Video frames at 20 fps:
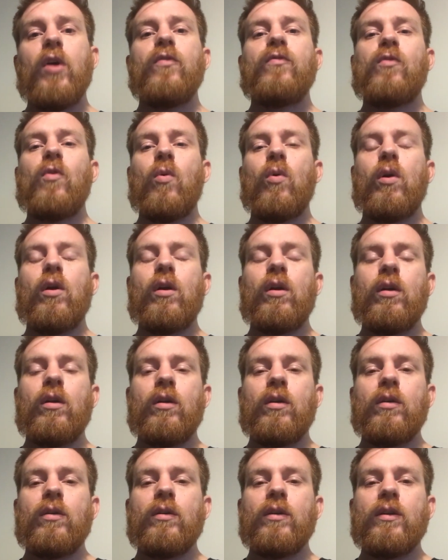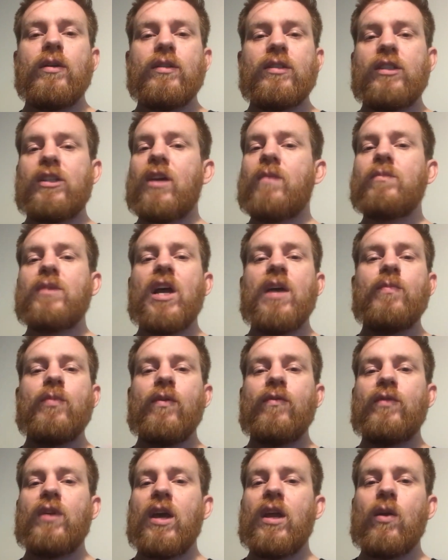for some type
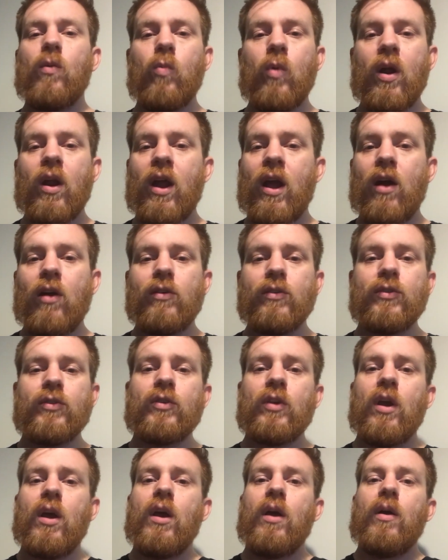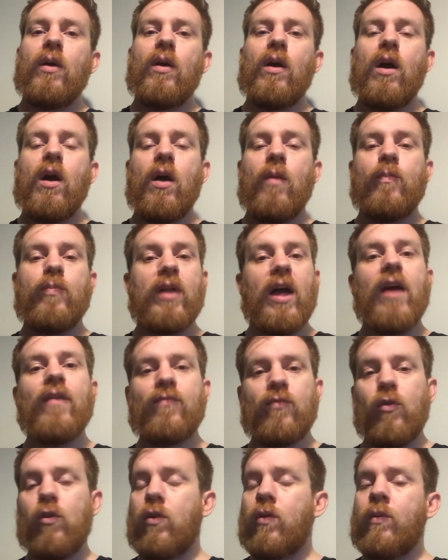of data warehouse uh,
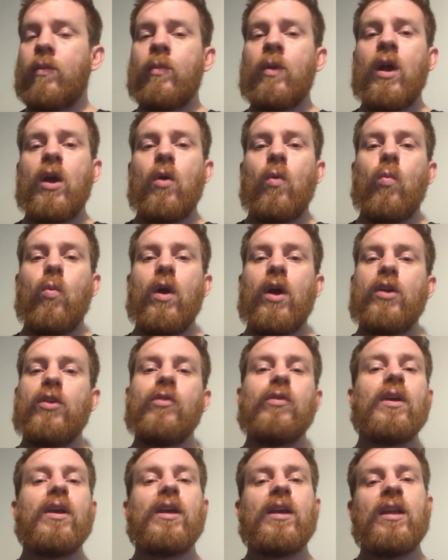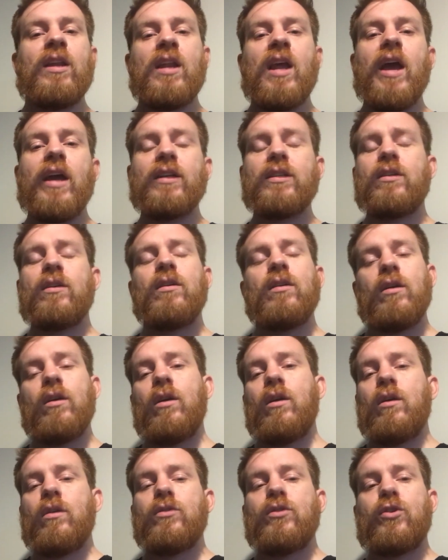platform where you can connect
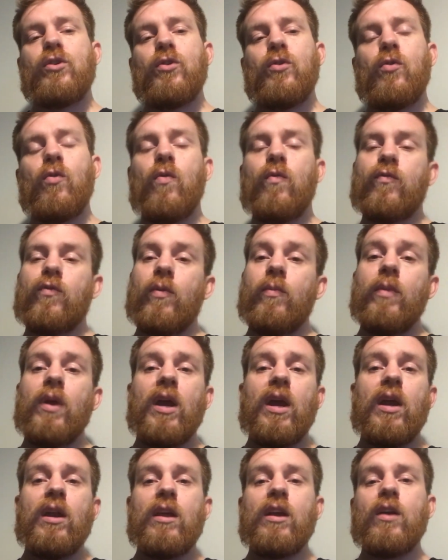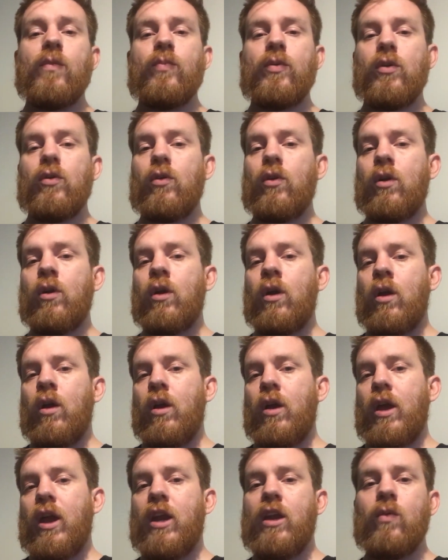to from any computer.
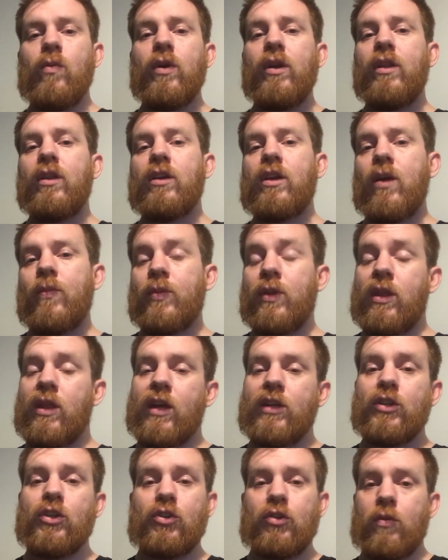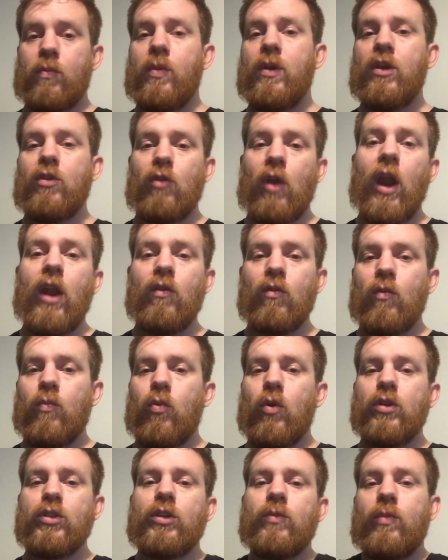Anyone in the company that should be creating
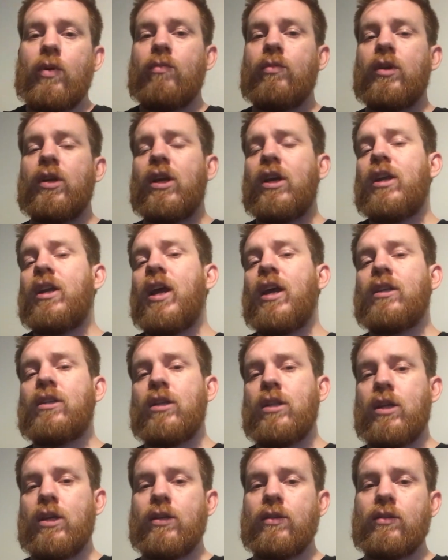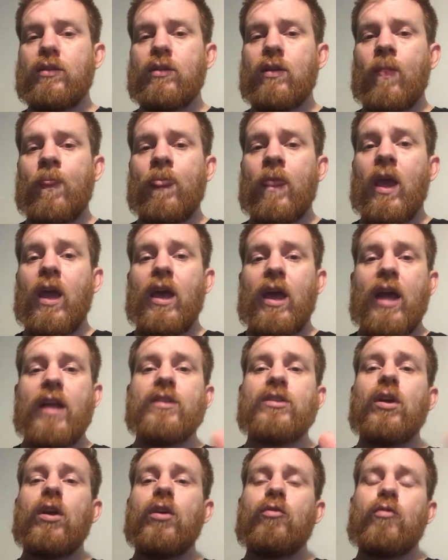reports should be able to connect to this and
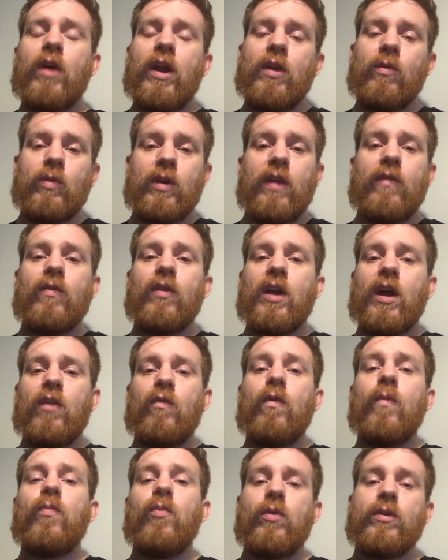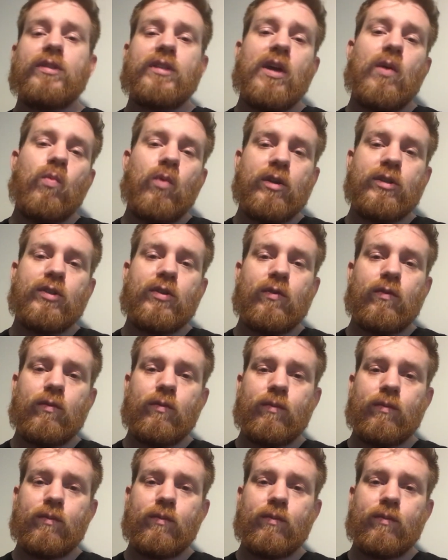start creating whatever kind of reports they want to.